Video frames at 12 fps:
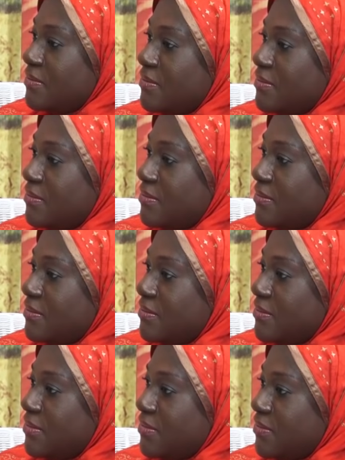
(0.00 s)
A lawyer in
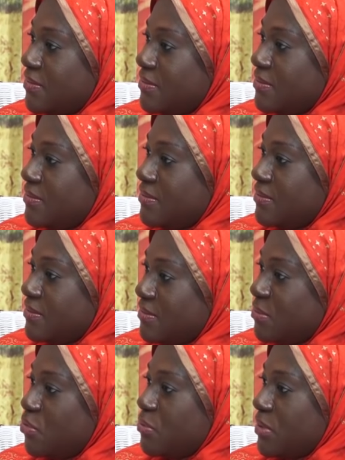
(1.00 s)
the firm at the
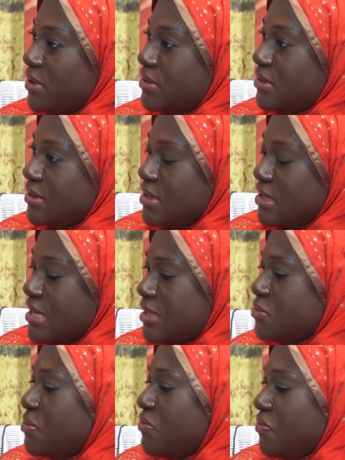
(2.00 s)
moment. Mm. Yes,
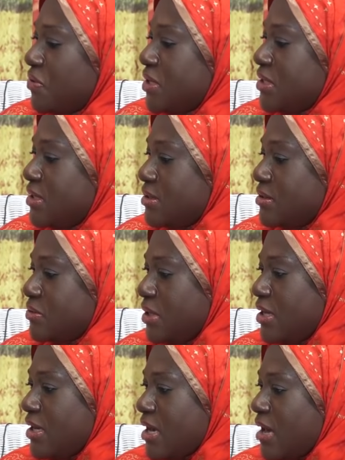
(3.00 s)
that's refreshing to
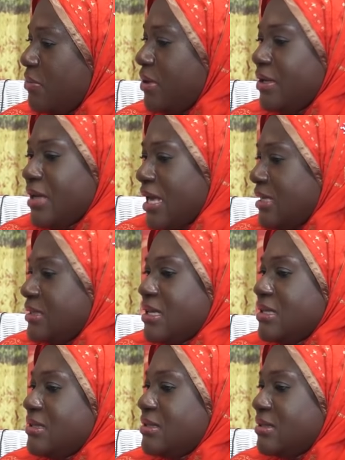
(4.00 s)
hear. I mean, it's,
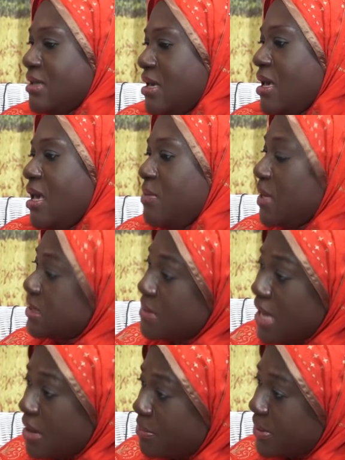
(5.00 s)
it's it makes
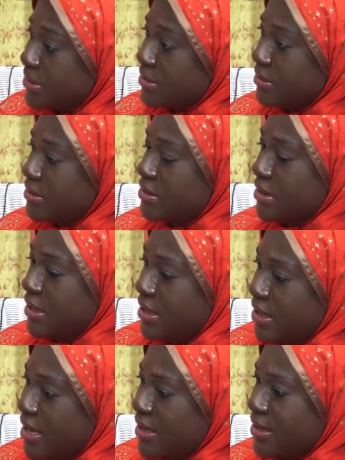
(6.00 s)
me happy to to
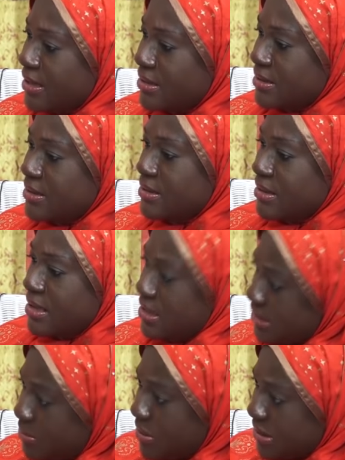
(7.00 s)
hear that
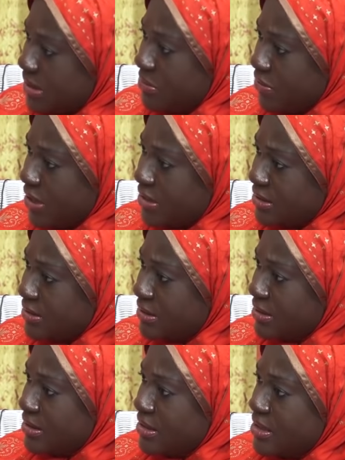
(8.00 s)
he's a Muslim, right?
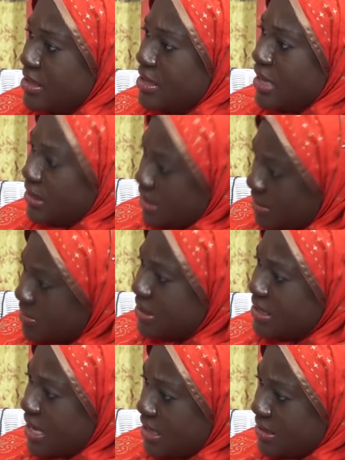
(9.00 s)
Alhamdulillah.
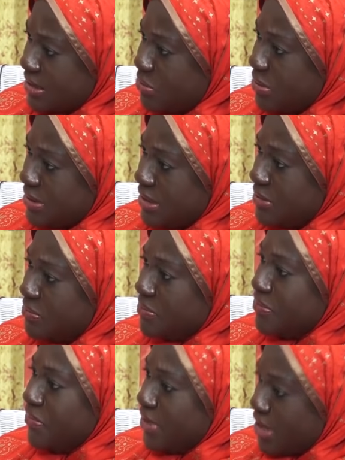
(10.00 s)
Alhamdulillah, he's a Muslim,
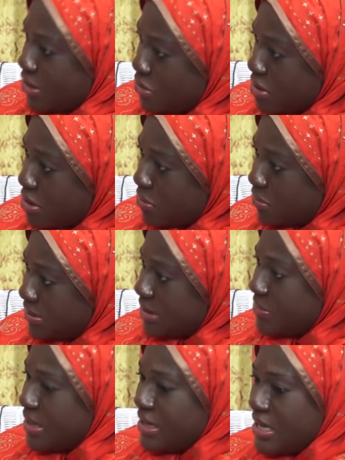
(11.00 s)
yes, yes. and you are a
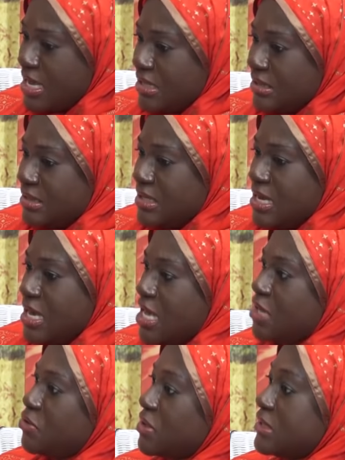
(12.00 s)
Muslim, and he's
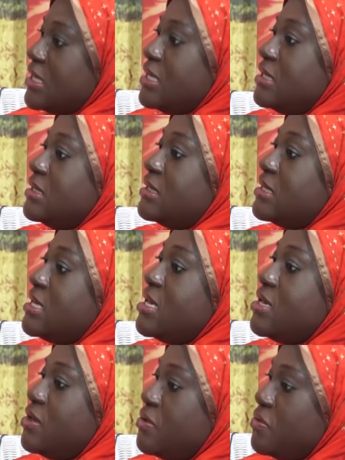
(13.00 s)
interested in
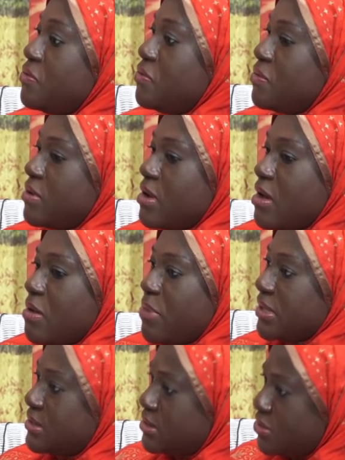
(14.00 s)
seeing you
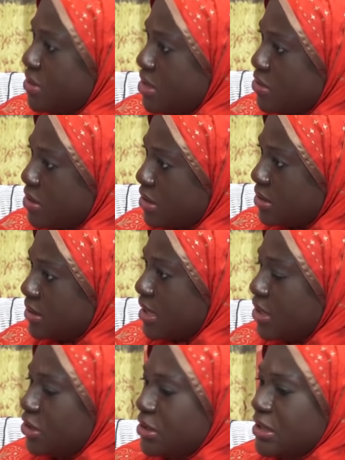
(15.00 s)
pursuing your
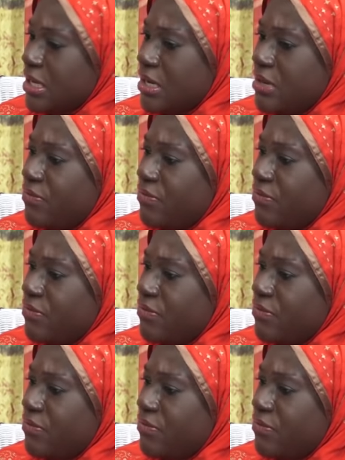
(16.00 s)
education it's, and